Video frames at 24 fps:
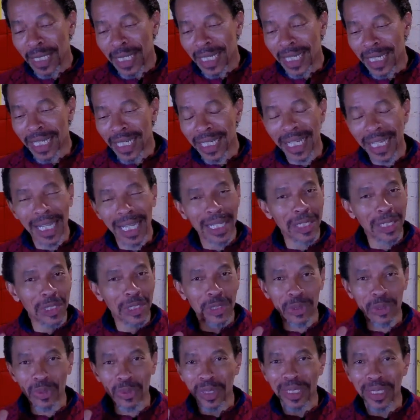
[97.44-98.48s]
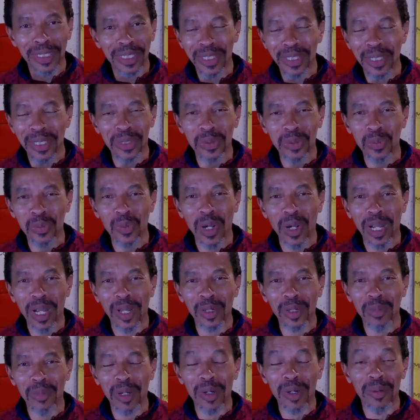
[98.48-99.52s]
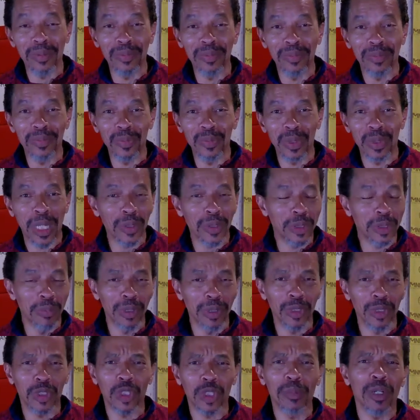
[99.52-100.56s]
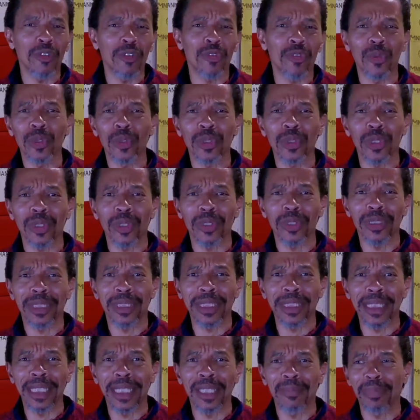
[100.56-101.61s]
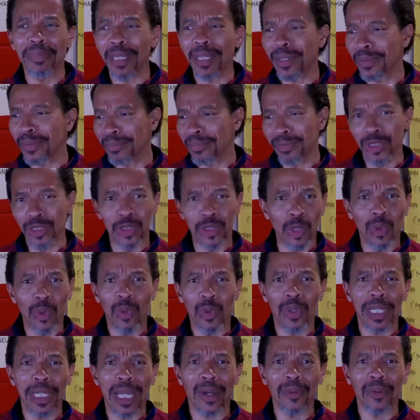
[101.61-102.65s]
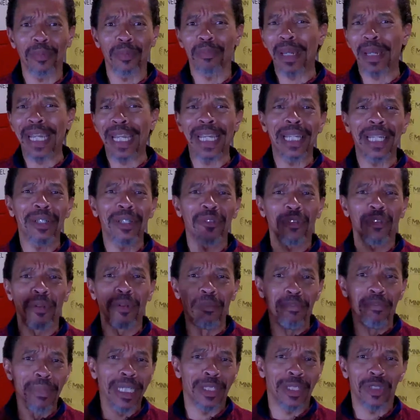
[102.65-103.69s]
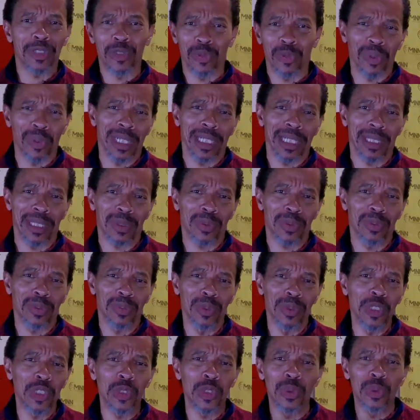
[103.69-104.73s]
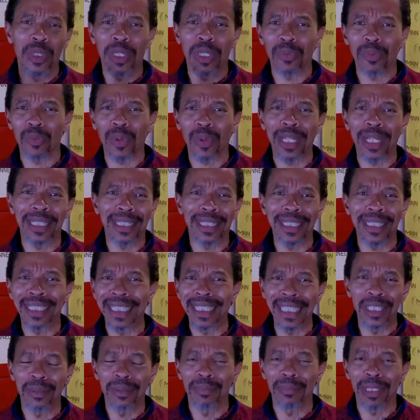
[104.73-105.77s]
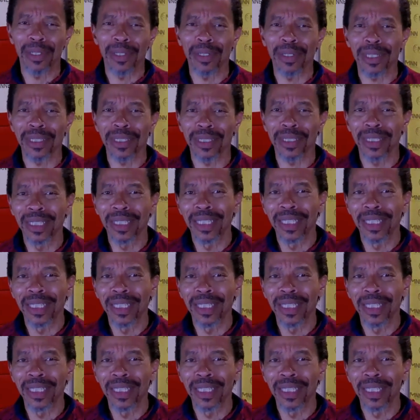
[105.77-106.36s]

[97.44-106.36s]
And I got a story I'll tell you after a while about when I was in the military. My first sergeant said about going out and paying for mixed drinks when you can do that right there in the barracks.